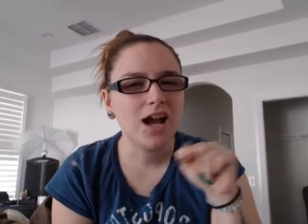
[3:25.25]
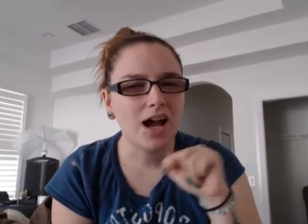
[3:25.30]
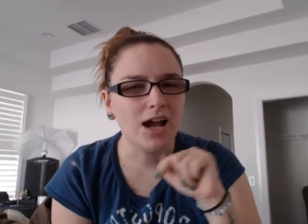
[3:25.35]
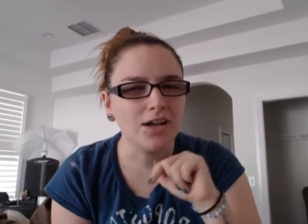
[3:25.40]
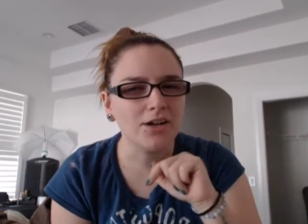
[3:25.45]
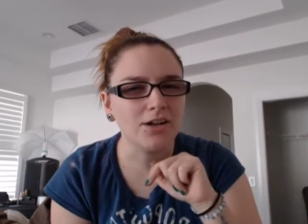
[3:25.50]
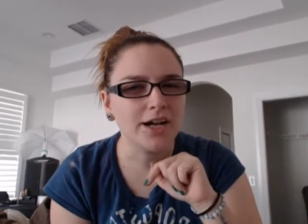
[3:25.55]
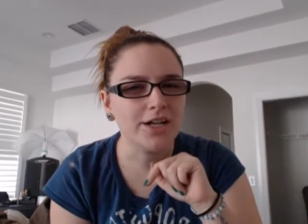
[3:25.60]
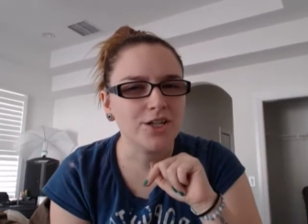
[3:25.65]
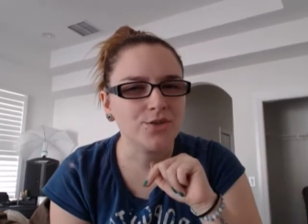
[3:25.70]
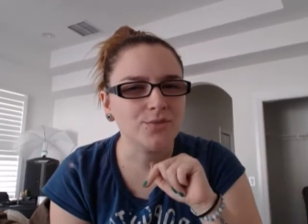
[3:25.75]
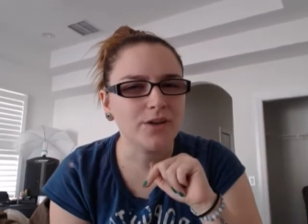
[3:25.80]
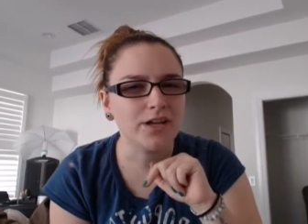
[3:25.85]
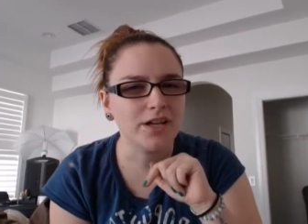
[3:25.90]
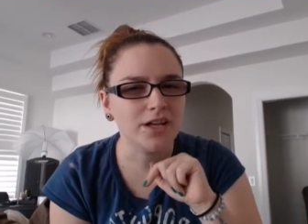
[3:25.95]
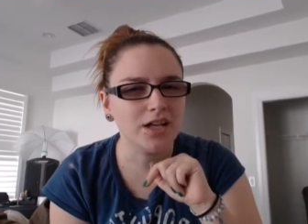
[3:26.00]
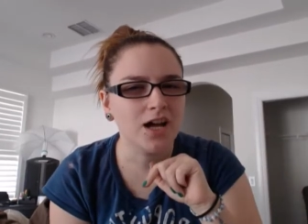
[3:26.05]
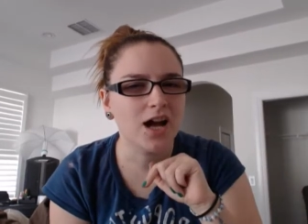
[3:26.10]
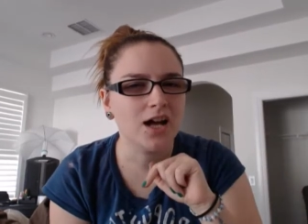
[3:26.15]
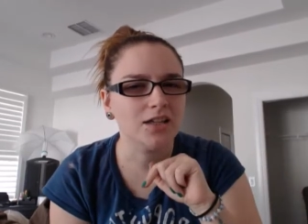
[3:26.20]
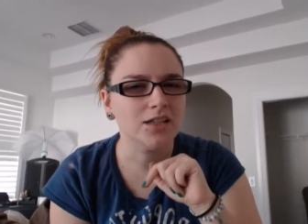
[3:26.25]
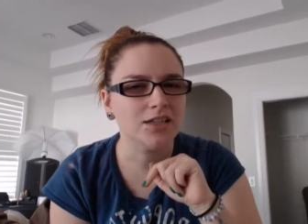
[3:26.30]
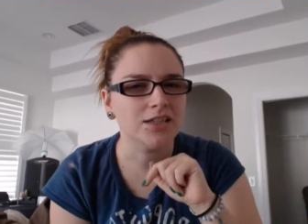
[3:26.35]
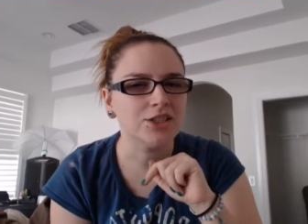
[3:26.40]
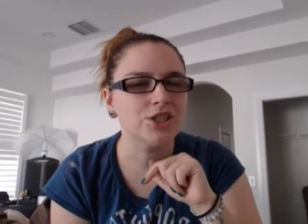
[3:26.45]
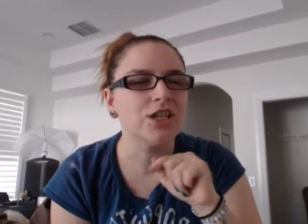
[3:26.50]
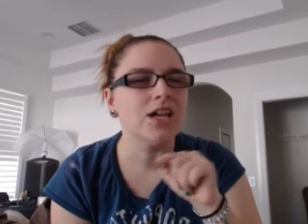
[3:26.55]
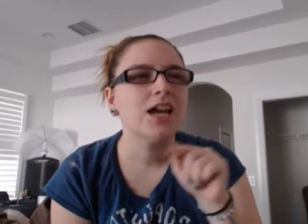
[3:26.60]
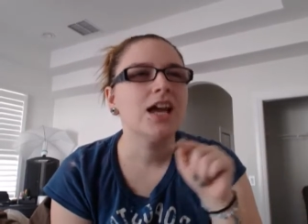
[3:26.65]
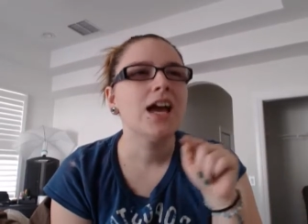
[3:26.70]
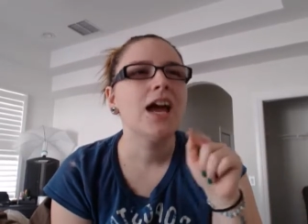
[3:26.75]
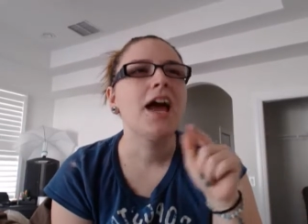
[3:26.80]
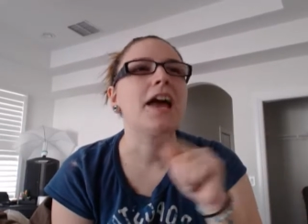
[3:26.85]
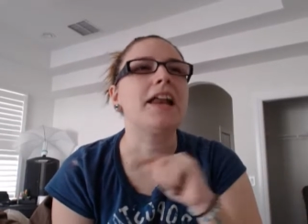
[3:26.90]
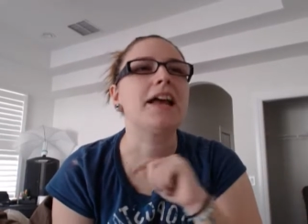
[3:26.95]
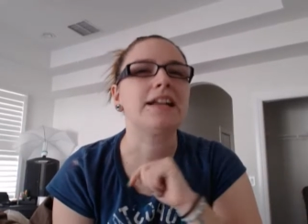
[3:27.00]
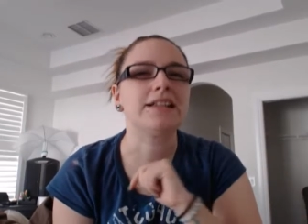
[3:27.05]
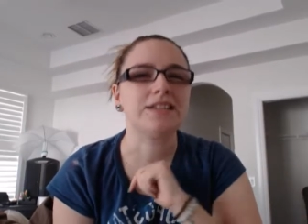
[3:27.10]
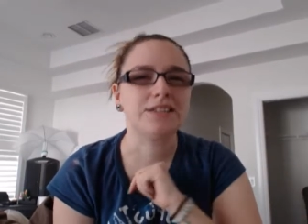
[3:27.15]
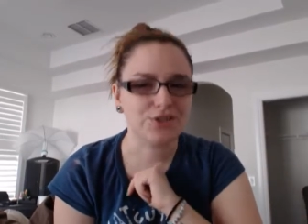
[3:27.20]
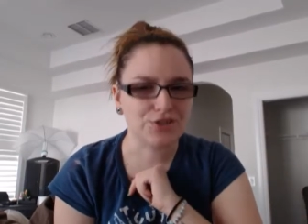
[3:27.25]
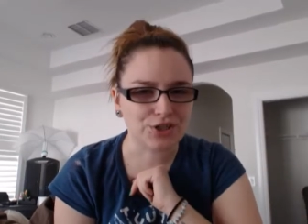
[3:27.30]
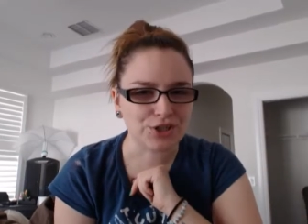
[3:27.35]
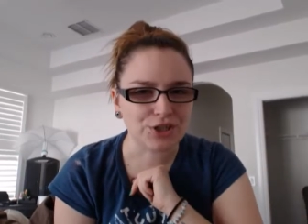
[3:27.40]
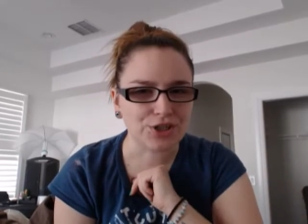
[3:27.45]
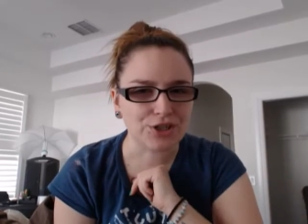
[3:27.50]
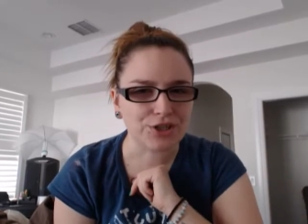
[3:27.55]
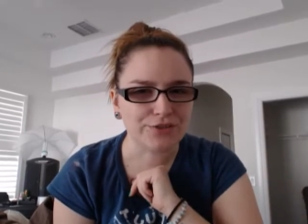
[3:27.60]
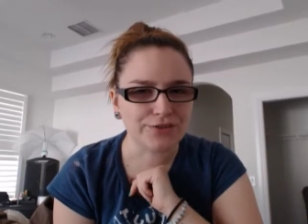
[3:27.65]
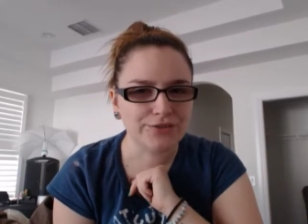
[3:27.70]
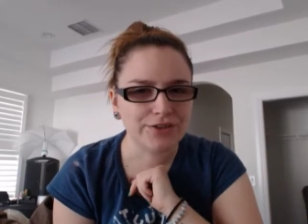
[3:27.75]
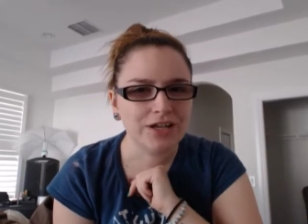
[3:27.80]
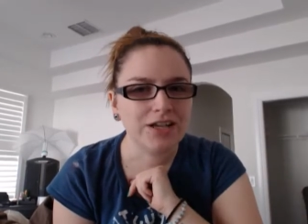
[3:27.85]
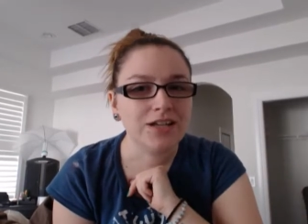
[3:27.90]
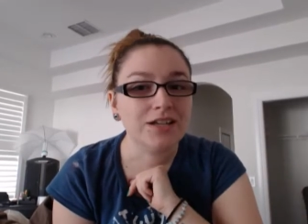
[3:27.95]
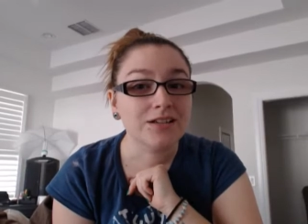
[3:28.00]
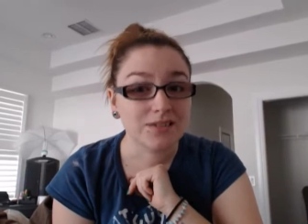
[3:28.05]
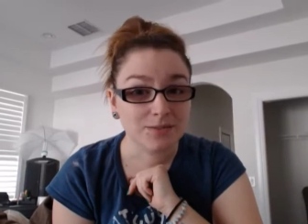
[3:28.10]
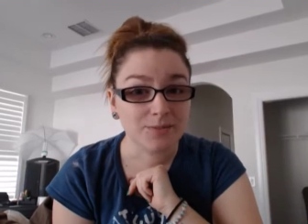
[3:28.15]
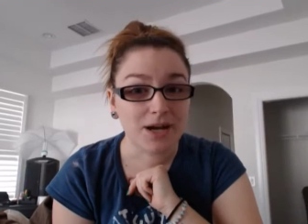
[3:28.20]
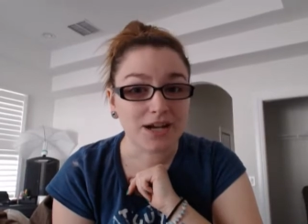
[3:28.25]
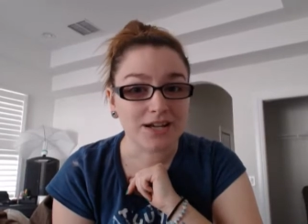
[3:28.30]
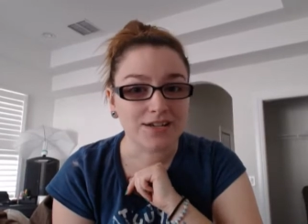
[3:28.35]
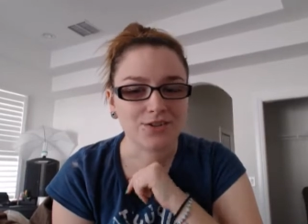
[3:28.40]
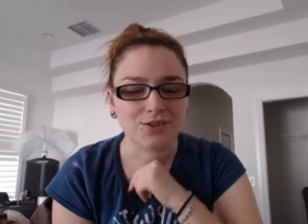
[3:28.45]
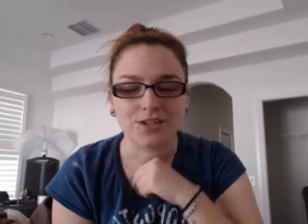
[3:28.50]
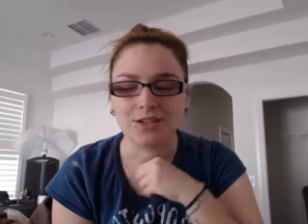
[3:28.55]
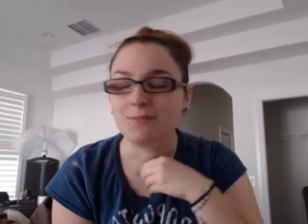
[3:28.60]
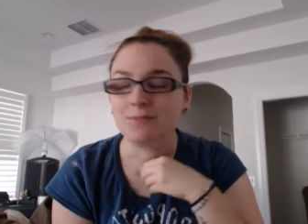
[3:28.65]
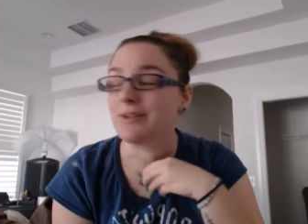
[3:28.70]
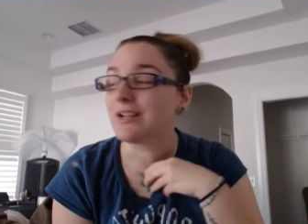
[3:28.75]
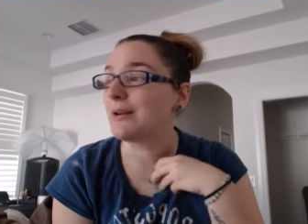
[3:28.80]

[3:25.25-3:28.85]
I graduated college and I deserve some ice cream.